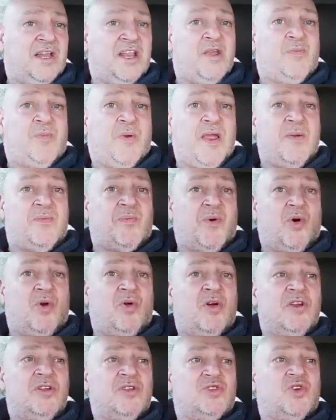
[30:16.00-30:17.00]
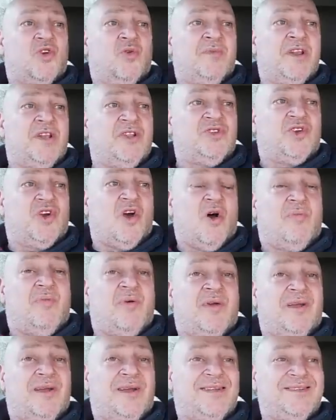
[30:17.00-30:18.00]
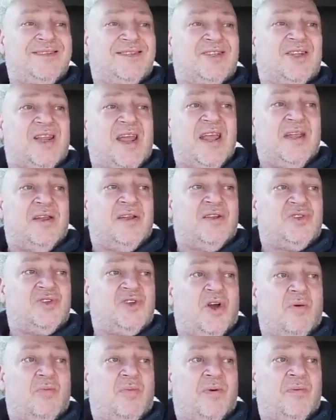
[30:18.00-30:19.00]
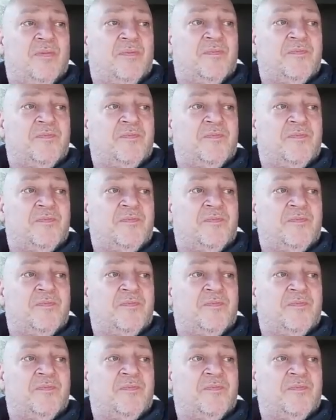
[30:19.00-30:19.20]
You need people to come in a job and stay in the job.